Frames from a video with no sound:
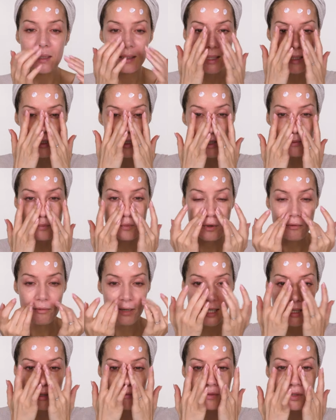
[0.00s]
Now don't
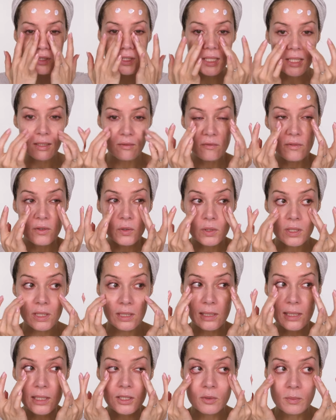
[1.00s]
worry if your skin feels a
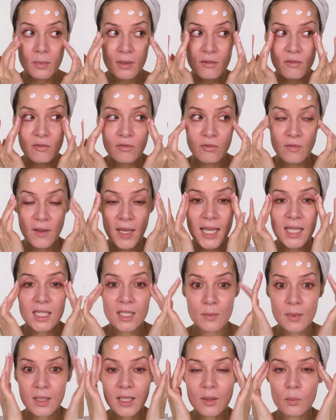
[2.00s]
little bit fair
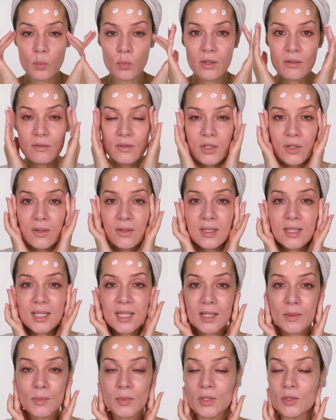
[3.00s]
to begin with. As soon as
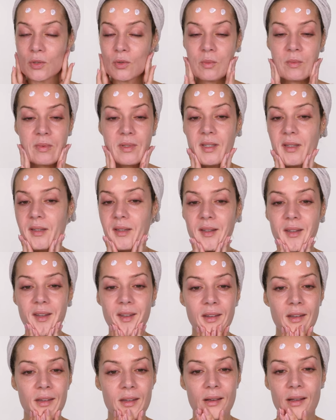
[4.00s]
it absorbs,
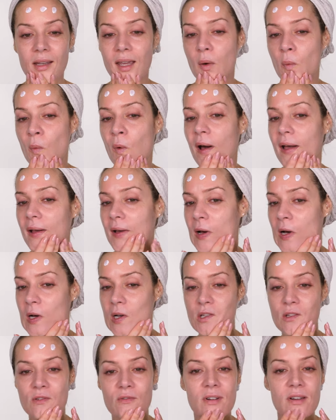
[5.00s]
you don't get a white
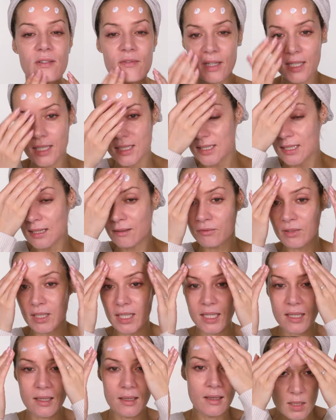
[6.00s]
cast or anything. It's
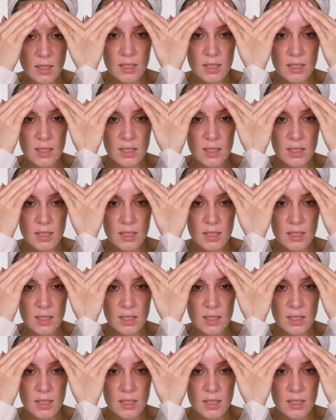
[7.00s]
lovely.